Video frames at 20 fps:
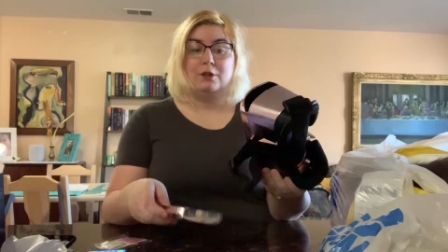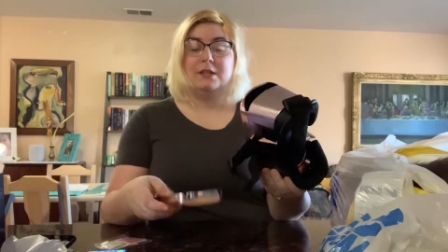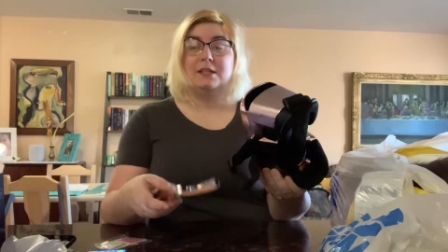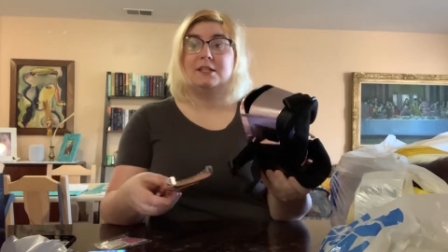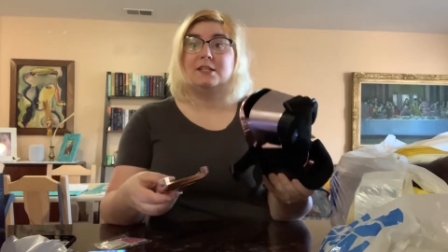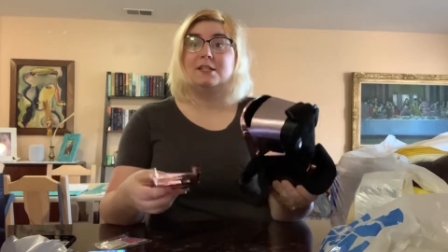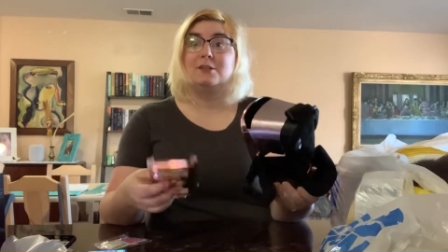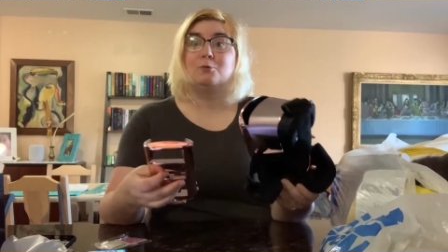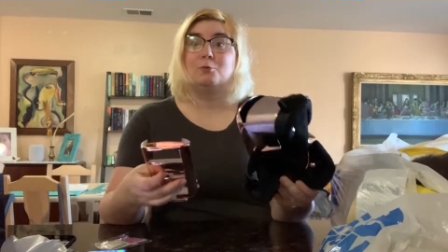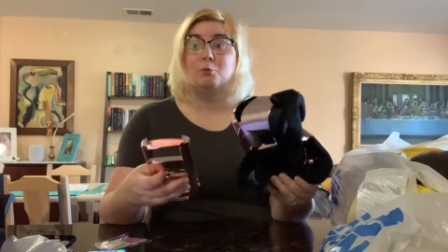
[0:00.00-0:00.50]

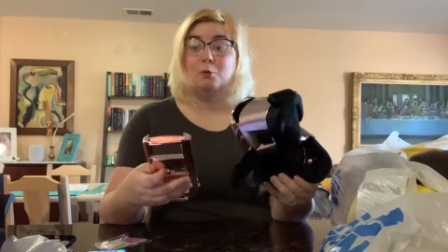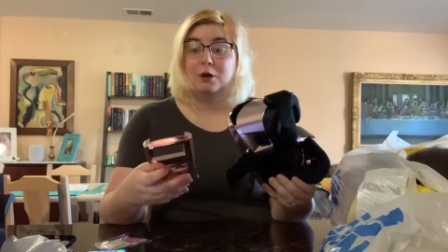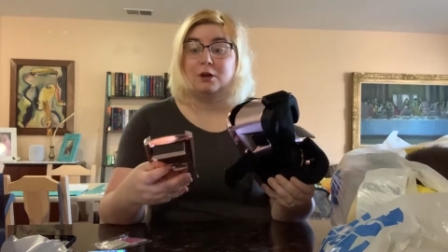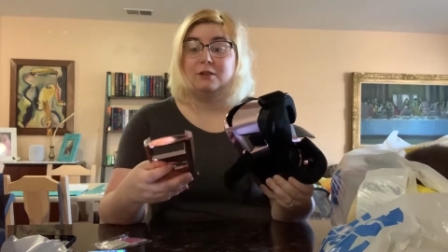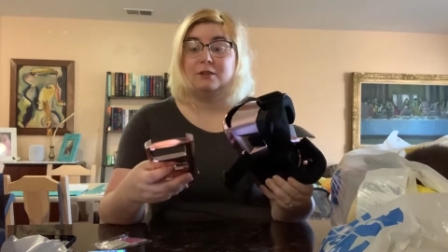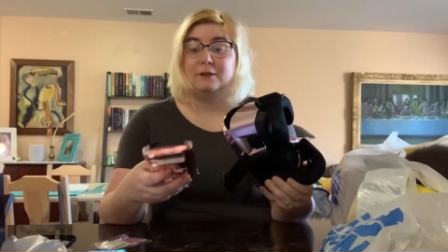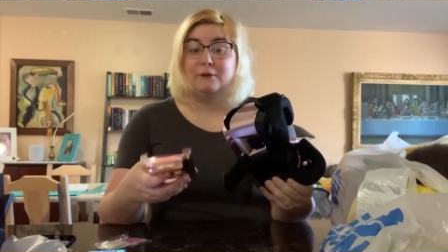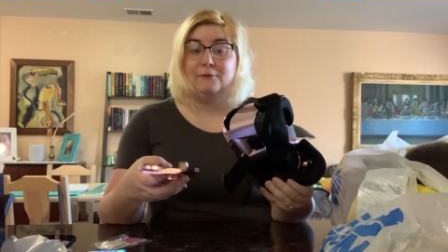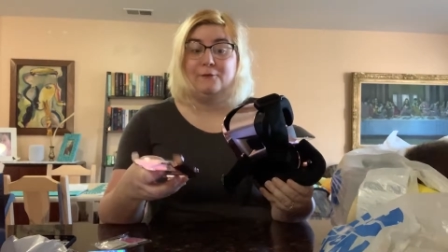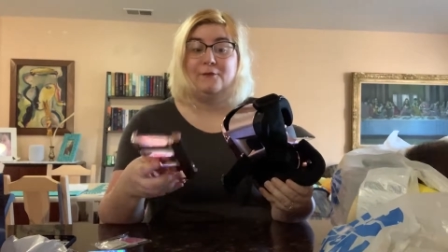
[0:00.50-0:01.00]
This is
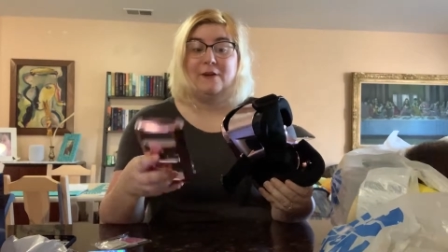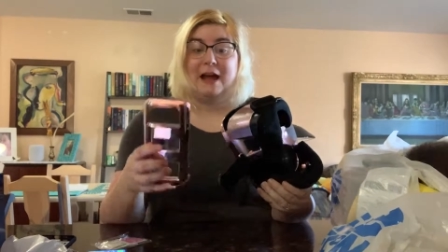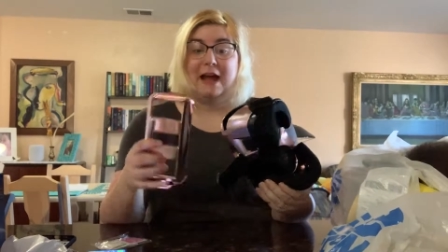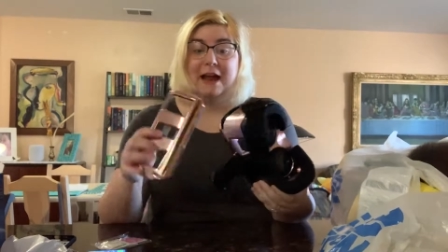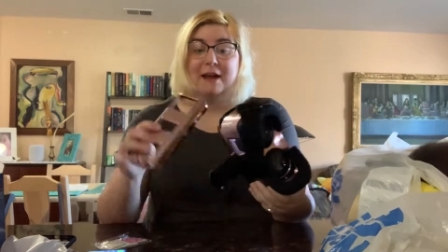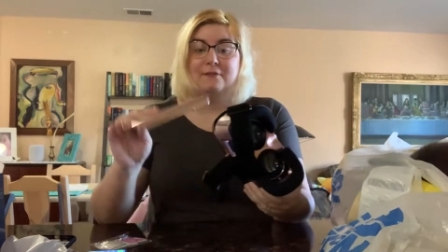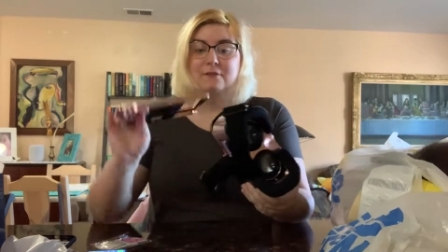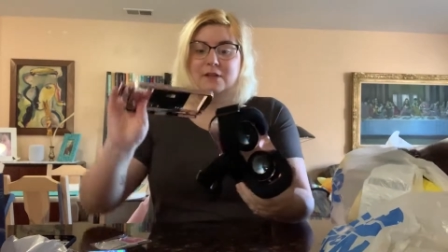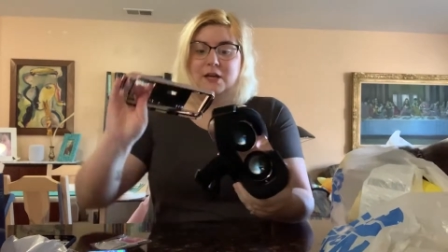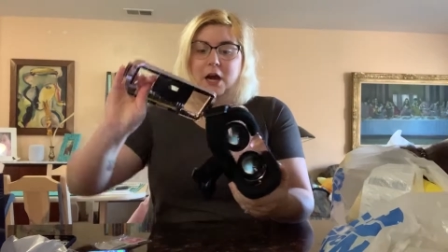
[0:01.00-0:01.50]
worth the
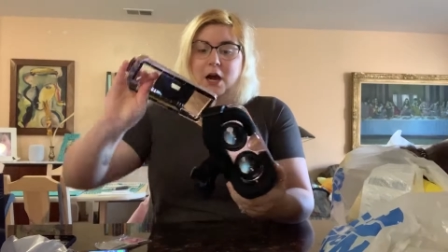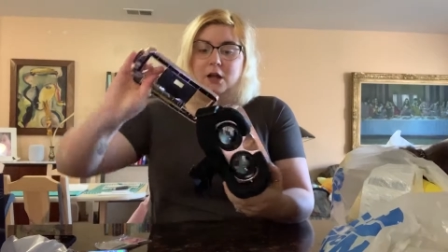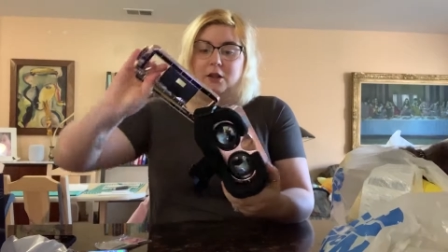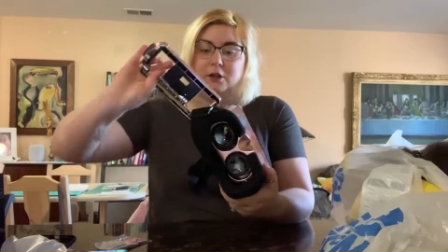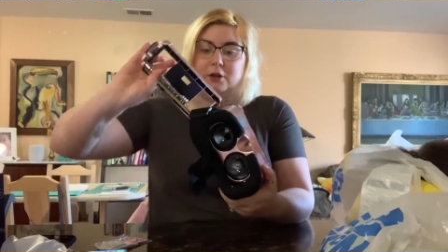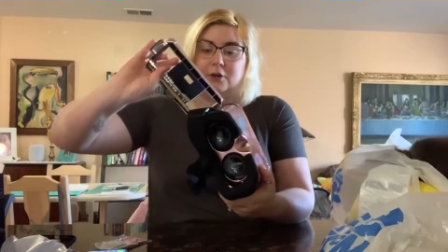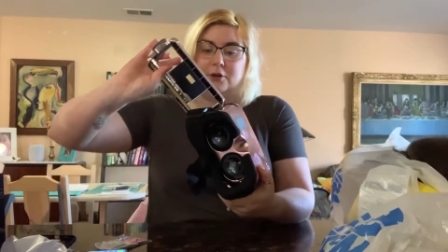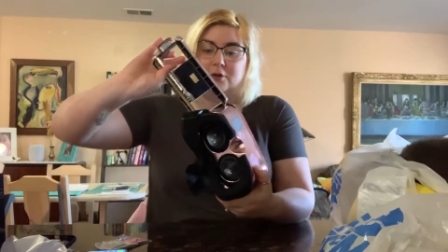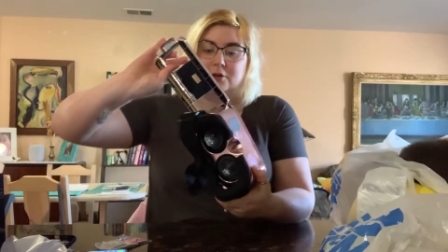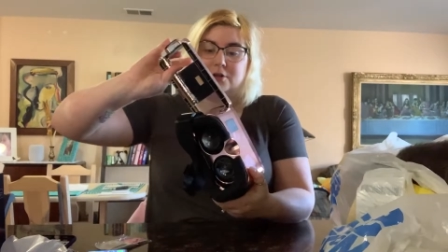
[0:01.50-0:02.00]
five
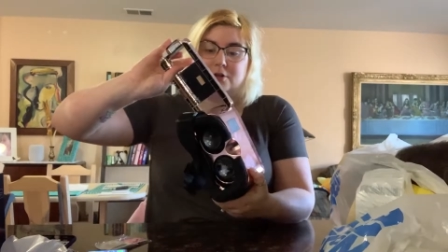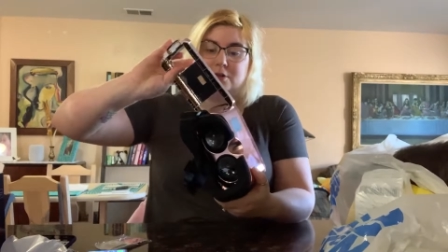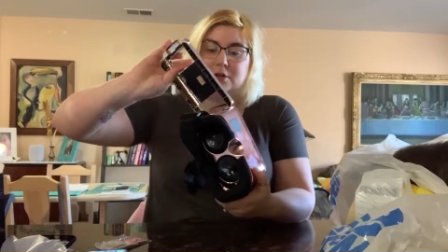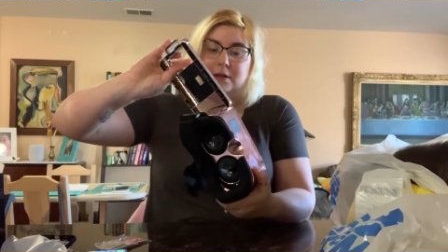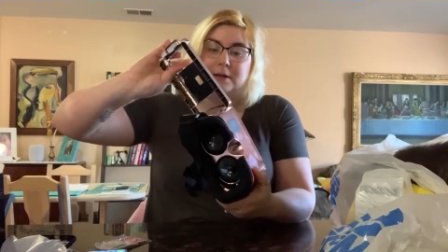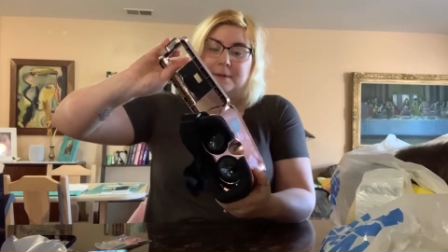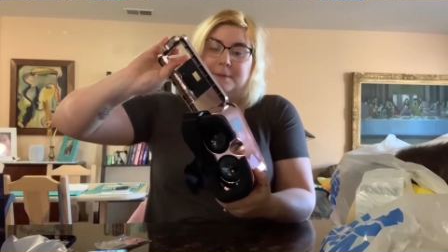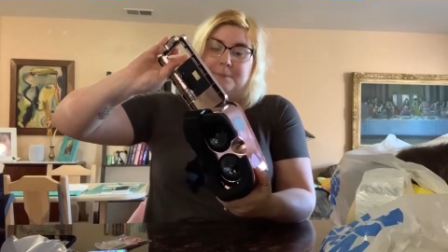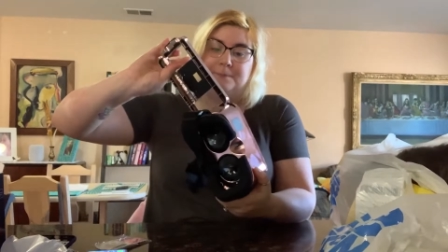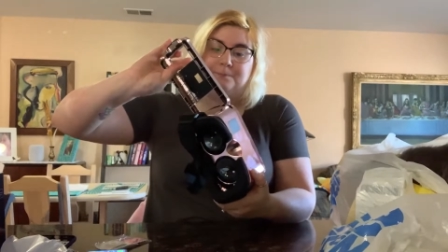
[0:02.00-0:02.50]
dollars.